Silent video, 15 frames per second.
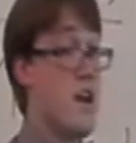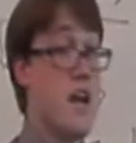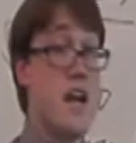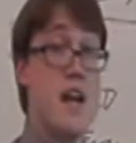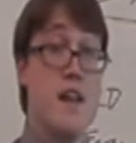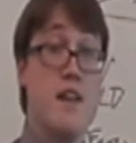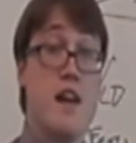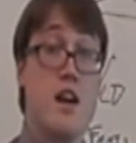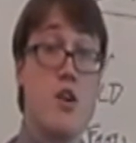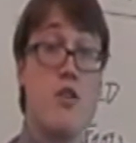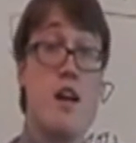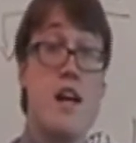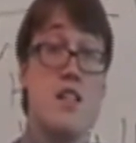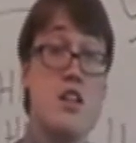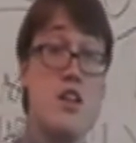And that
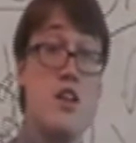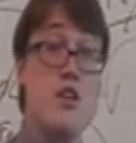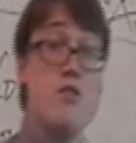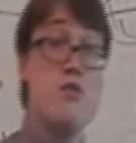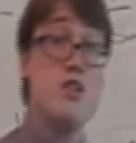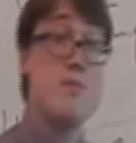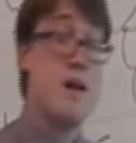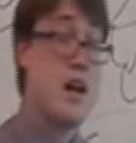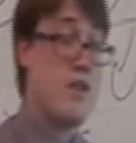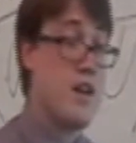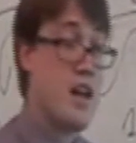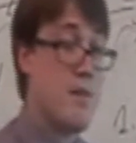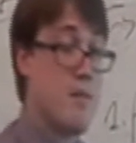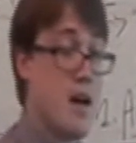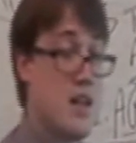creates a huge amount of
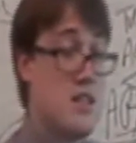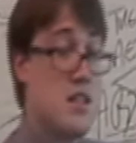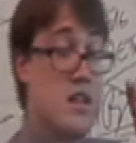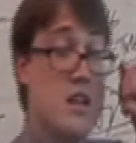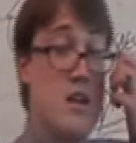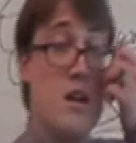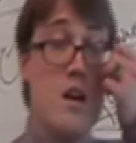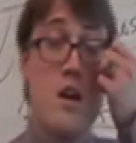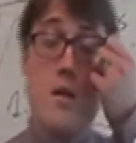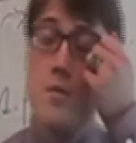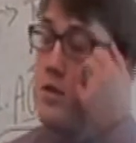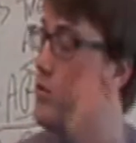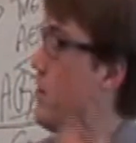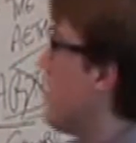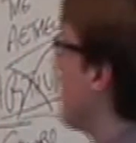animosity
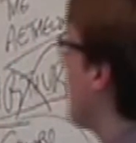between the